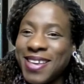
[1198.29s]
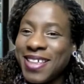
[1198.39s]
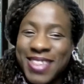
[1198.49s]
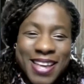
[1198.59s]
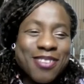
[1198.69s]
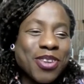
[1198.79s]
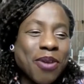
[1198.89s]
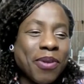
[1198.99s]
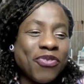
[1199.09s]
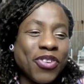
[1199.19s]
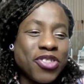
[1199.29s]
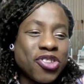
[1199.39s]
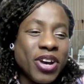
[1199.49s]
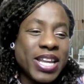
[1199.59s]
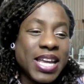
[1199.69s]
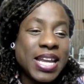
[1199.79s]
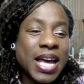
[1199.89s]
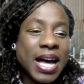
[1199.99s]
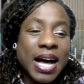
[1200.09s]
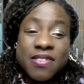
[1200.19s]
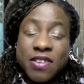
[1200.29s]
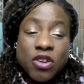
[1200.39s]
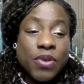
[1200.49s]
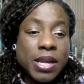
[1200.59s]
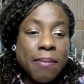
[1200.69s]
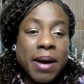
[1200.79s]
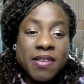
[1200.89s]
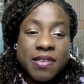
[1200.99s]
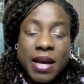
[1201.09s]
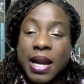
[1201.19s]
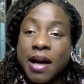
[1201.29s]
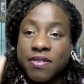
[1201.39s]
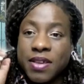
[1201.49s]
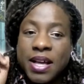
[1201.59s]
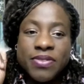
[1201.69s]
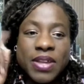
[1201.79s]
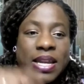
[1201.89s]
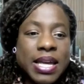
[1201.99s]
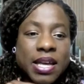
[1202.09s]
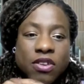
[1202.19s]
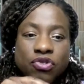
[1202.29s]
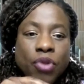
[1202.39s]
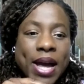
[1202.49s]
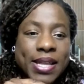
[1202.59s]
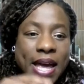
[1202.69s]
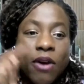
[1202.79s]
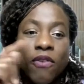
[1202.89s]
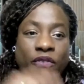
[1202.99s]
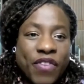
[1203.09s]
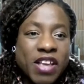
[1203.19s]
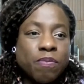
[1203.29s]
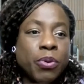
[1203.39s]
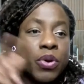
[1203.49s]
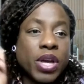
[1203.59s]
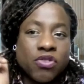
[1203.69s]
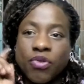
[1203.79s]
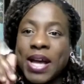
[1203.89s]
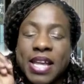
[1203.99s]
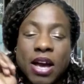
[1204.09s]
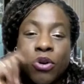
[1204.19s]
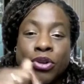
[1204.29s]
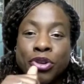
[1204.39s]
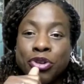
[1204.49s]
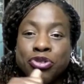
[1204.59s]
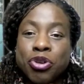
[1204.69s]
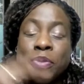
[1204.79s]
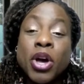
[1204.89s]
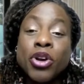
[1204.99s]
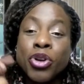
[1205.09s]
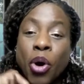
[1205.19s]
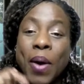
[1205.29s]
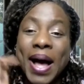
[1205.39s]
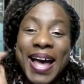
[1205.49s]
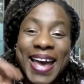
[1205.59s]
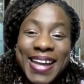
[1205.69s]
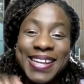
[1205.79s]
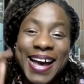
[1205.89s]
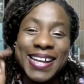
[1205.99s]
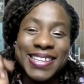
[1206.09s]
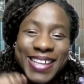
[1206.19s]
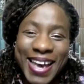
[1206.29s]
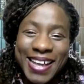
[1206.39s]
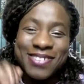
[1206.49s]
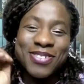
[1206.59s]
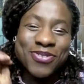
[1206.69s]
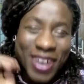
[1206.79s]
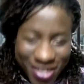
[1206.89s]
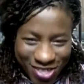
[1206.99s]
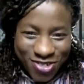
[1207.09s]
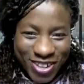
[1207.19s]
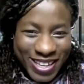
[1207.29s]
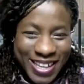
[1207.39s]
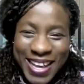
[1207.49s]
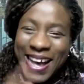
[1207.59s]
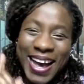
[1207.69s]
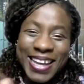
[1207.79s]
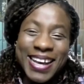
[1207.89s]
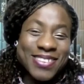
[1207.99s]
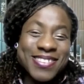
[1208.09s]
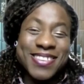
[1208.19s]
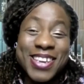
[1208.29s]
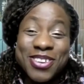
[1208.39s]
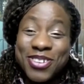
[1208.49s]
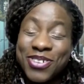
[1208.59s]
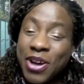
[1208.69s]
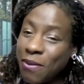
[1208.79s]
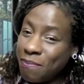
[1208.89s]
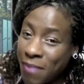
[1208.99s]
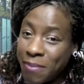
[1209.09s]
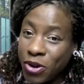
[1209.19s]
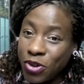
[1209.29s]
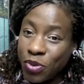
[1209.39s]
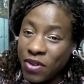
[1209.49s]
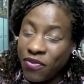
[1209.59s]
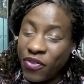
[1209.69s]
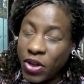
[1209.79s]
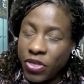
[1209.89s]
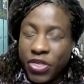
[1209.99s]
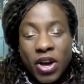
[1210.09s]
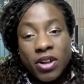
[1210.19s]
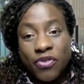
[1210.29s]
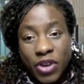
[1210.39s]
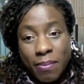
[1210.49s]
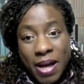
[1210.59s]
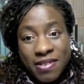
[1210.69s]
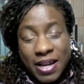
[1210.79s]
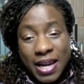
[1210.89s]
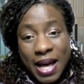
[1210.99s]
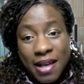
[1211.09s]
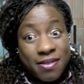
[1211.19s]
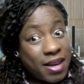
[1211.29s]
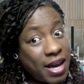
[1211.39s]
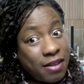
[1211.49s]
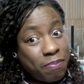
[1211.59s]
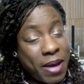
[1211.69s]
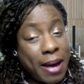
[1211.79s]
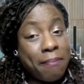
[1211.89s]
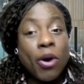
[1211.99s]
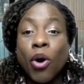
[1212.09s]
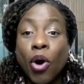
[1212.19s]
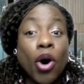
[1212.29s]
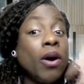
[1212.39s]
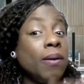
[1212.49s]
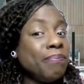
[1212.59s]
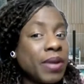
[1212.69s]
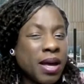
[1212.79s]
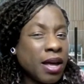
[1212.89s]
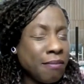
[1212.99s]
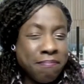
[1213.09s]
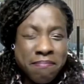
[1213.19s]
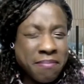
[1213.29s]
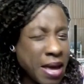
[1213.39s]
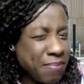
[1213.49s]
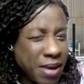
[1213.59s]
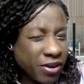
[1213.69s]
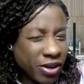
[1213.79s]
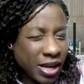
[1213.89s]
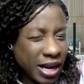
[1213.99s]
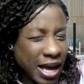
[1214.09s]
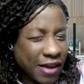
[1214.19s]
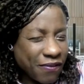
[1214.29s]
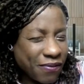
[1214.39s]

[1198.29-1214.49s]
Thank you so much for joining. I'll see you in the masterclass. The link is right there on Facebook, is right on YouTube. Go ahead and get registering, and I'll see you maybe on the 23rd for the masterclass, 8 p.m., or maybe another life.